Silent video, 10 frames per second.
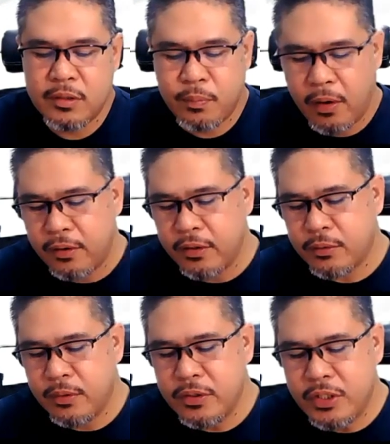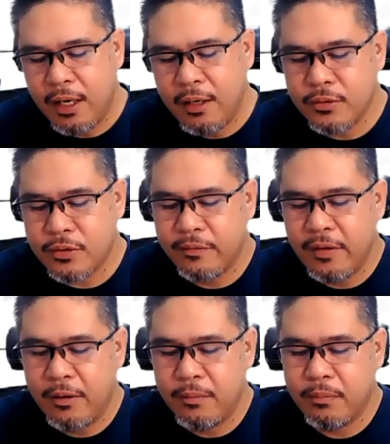His brothers were jealous
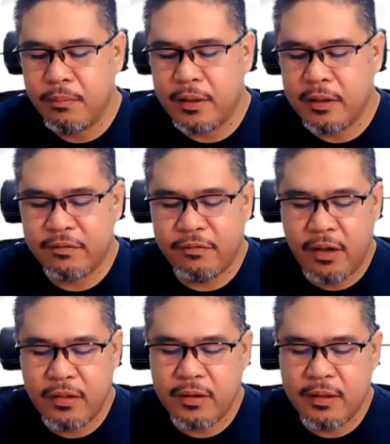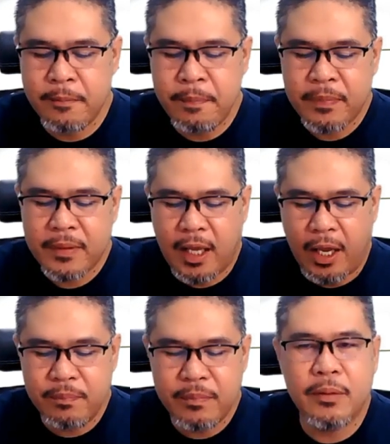of him, but his father
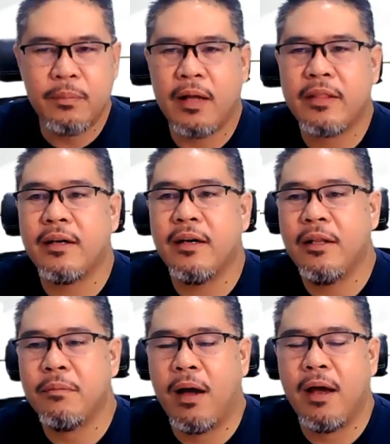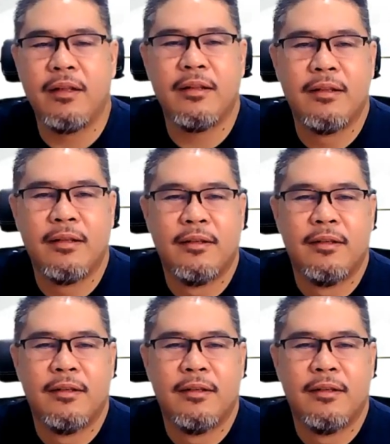kept the matter in mind.